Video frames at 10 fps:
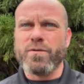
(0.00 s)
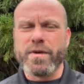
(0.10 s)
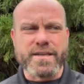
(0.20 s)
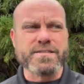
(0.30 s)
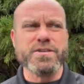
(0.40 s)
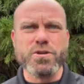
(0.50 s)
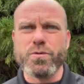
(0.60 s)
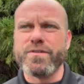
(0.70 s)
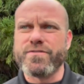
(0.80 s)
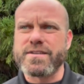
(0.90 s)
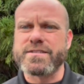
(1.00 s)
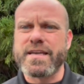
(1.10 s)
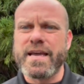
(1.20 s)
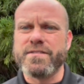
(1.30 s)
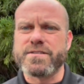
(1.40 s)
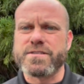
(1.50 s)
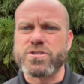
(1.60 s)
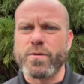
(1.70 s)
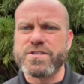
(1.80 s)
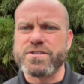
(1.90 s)
We continue to investigate the
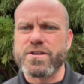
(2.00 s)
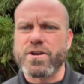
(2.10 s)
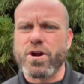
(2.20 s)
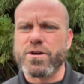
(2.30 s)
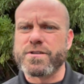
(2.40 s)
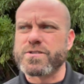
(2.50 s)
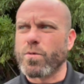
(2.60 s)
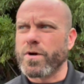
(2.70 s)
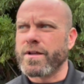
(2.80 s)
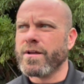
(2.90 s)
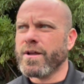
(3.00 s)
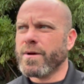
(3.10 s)
situation that occurred this morning,